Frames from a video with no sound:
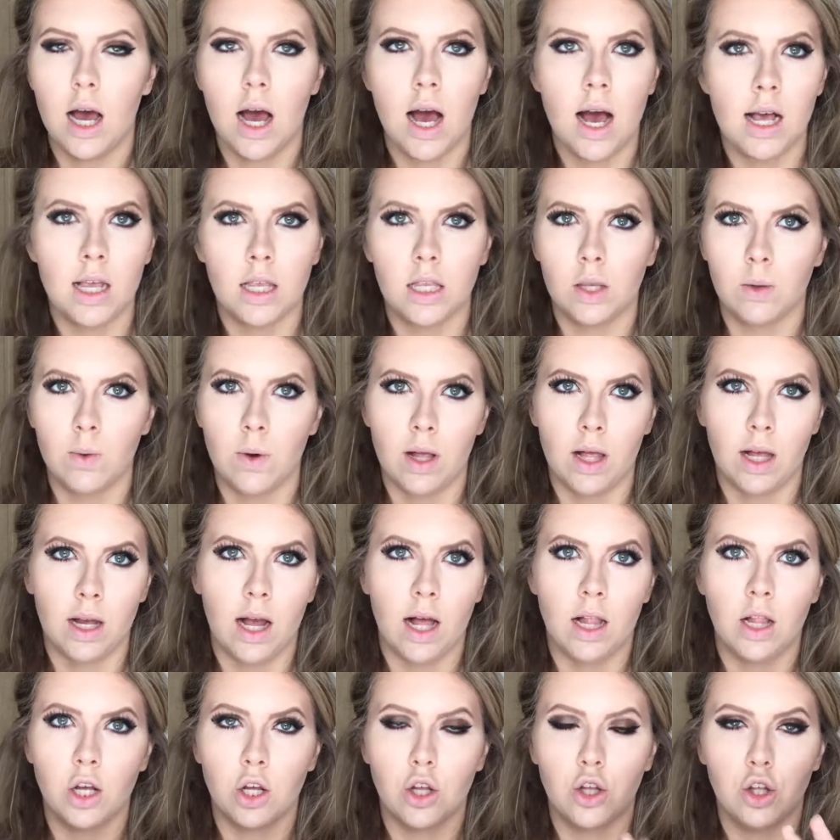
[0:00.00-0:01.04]
I swear,
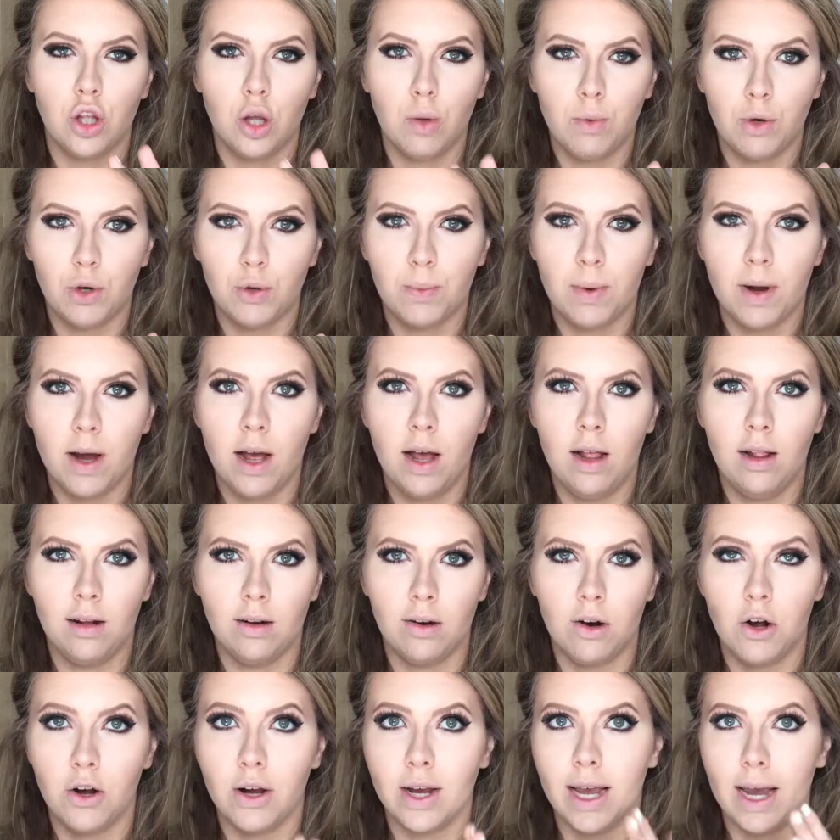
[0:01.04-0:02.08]
like, I look so much
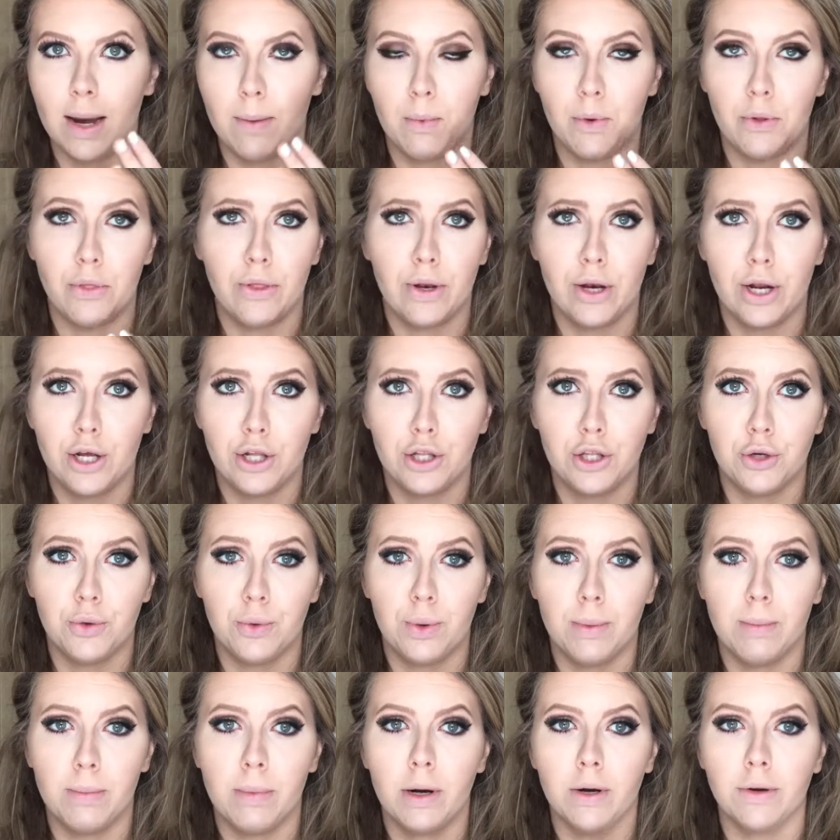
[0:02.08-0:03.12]
paler on camera than I do
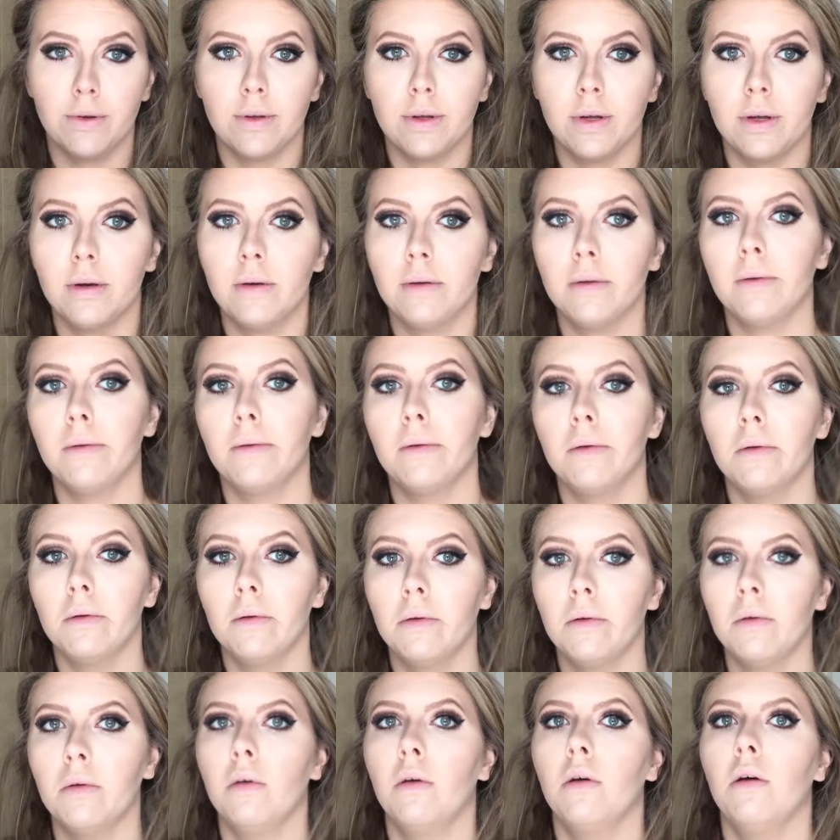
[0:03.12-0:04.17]
in person.
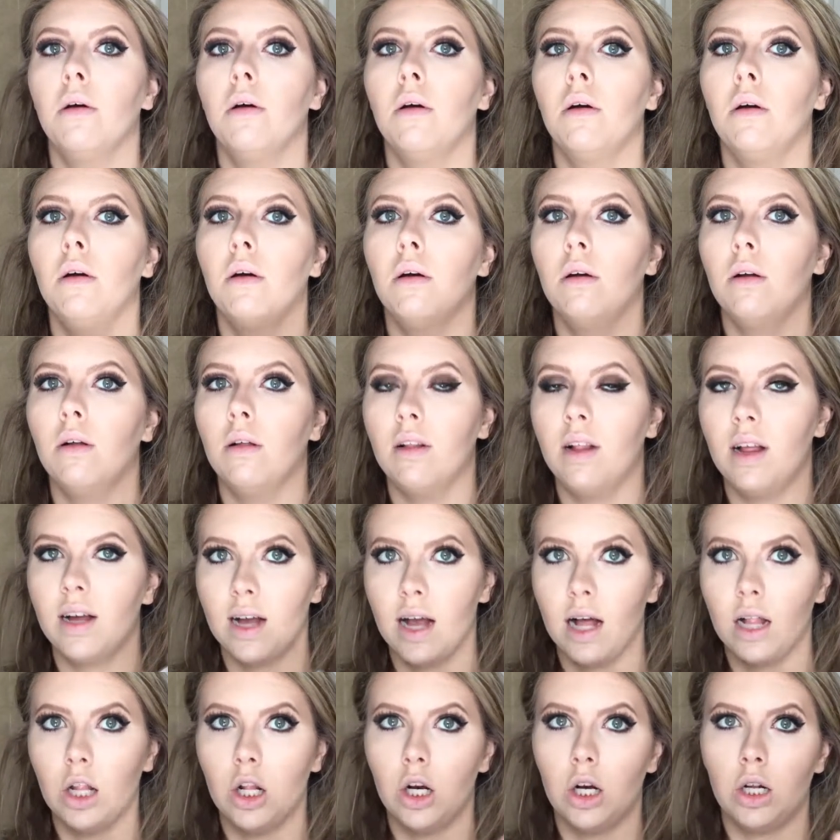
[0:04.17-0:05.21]

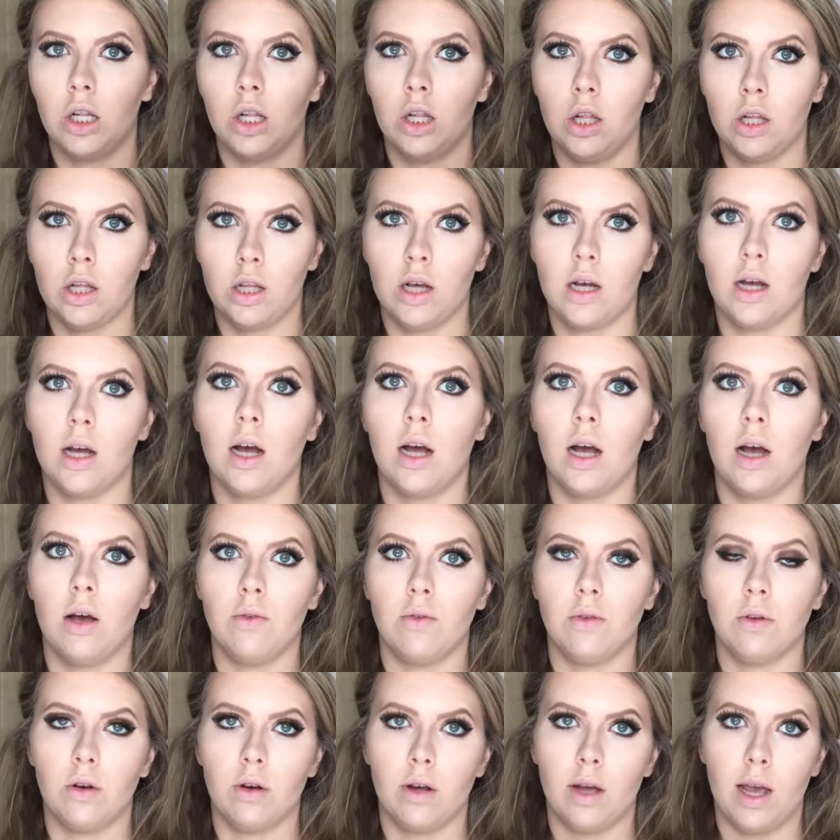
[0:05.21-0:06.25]
Like, I literally look like a
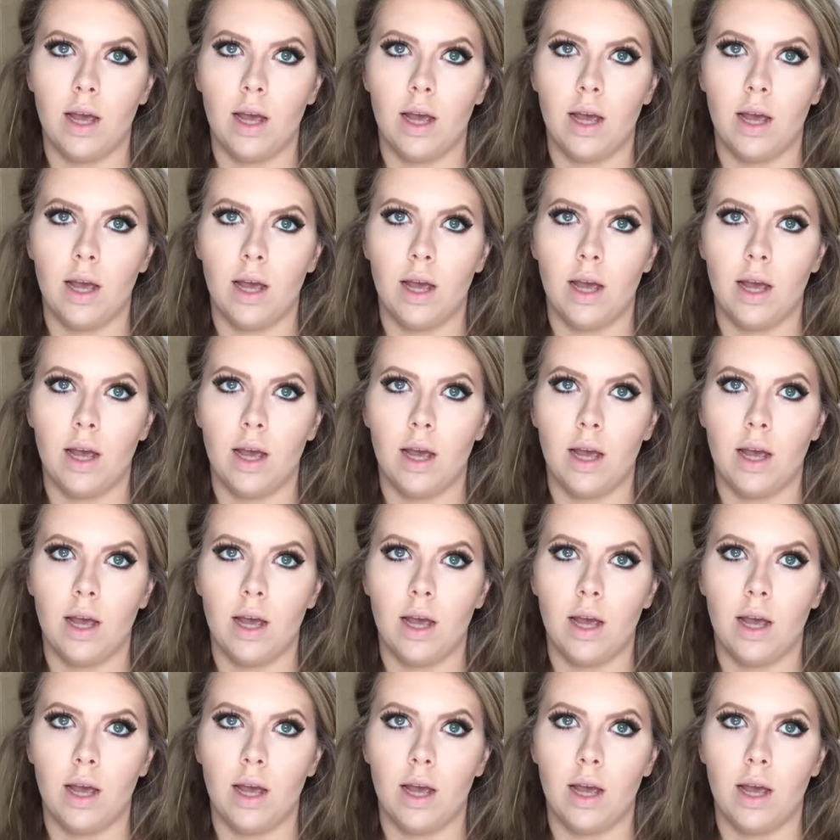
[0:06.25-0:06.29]
ghost on